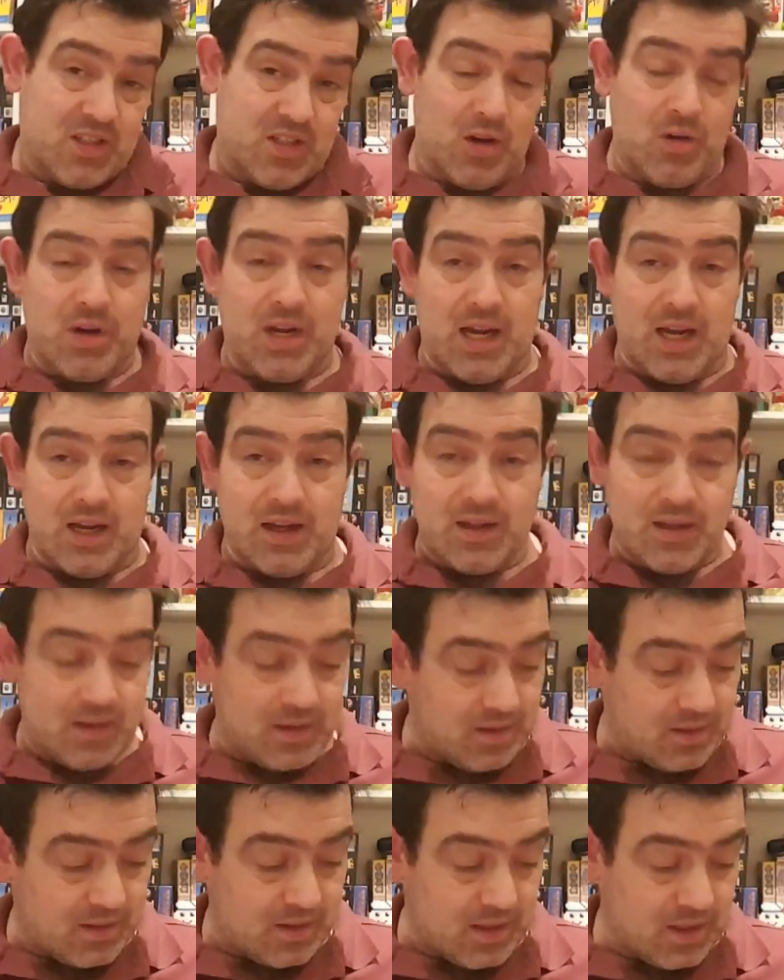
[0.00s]
It's okay.
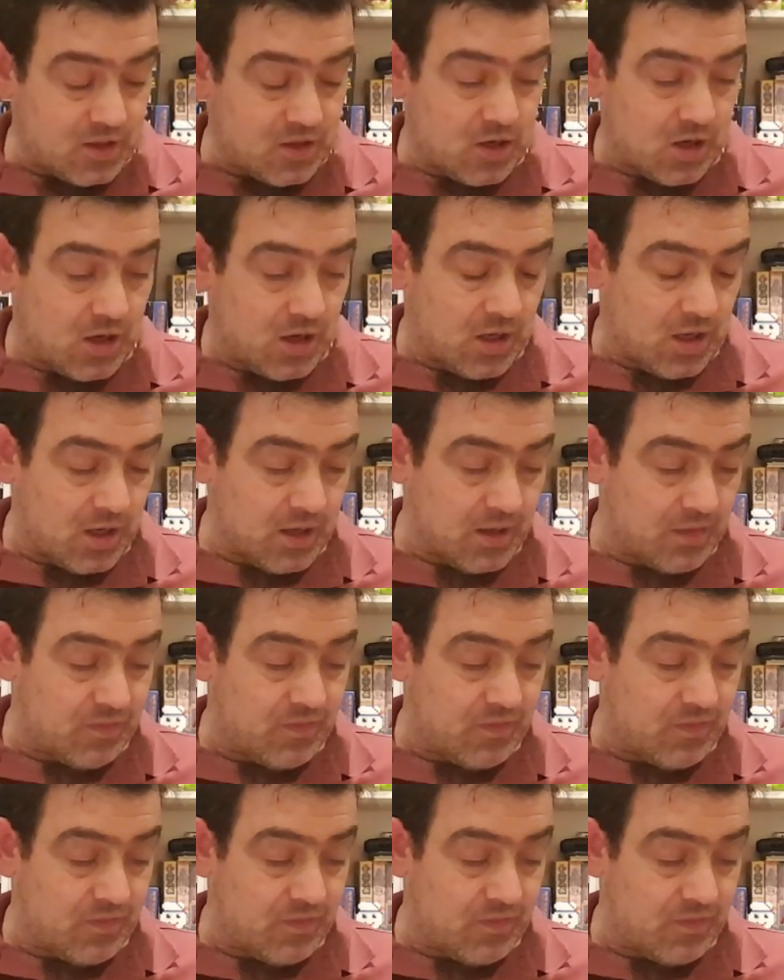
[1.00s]
It's got a lot